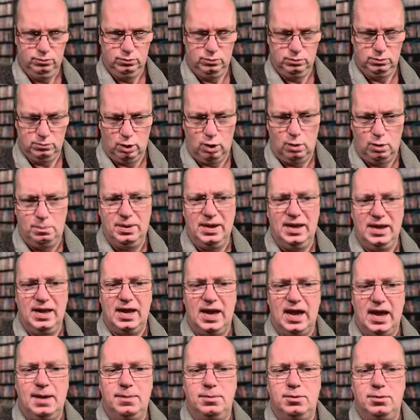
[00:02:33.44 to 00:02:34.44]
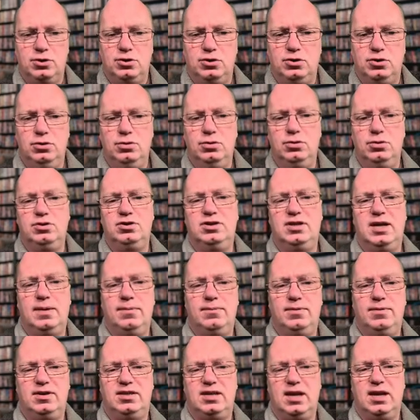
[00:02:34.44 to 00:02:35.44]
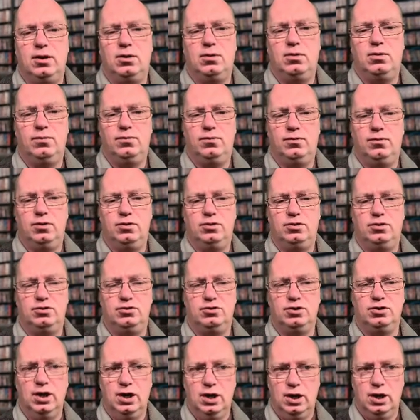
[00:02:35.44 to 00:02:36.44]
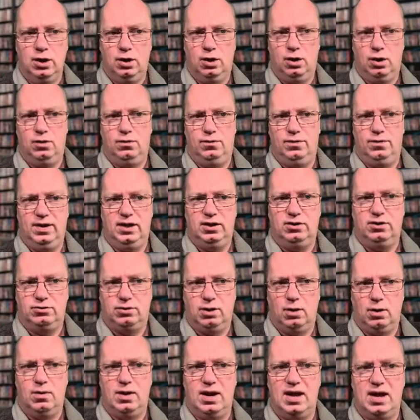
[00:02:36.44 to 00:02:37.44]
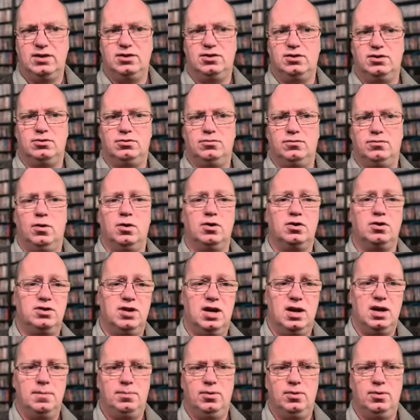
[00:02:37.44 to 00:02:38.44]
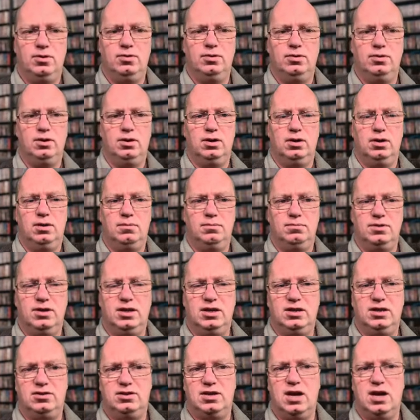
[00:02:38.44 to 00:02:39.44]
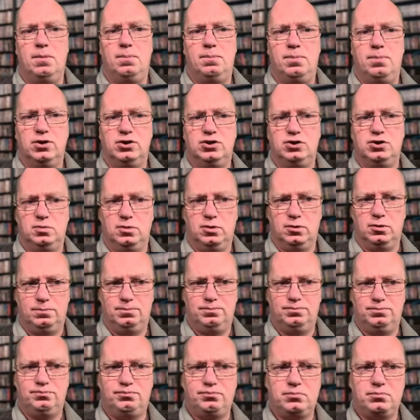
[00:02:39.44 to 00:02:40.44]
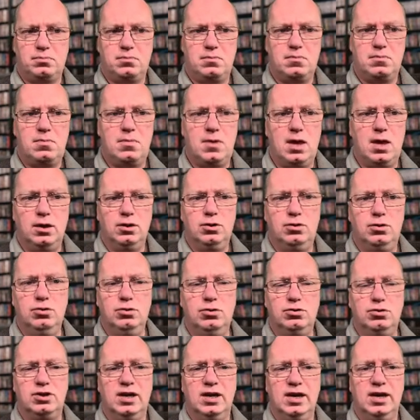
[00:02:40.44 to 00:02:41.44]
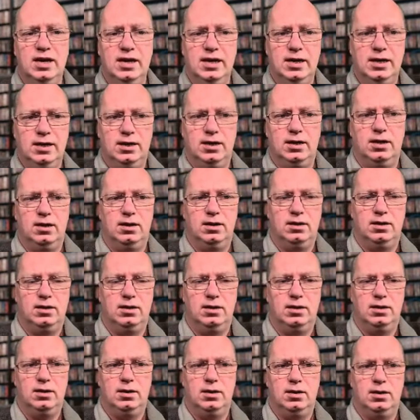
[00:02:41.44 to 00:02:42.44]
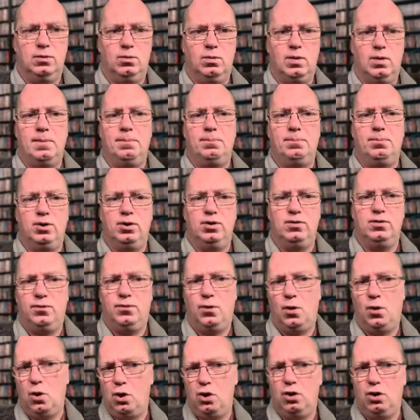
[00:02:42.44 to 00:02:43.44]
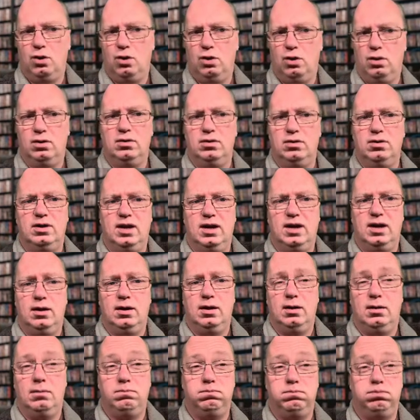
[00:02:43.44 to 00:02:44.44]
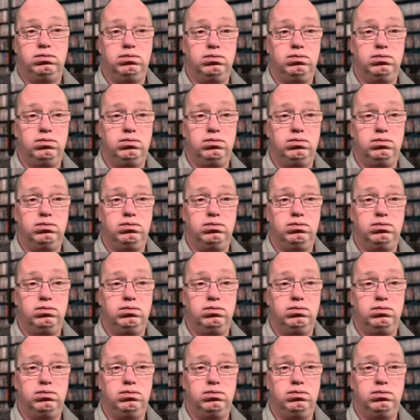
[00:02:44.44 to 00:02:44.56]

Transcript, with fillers: or being able to use them with teleconverters or really slow lenses. For example, um, it's now possible to use uh, the 1.4 on the um, uh,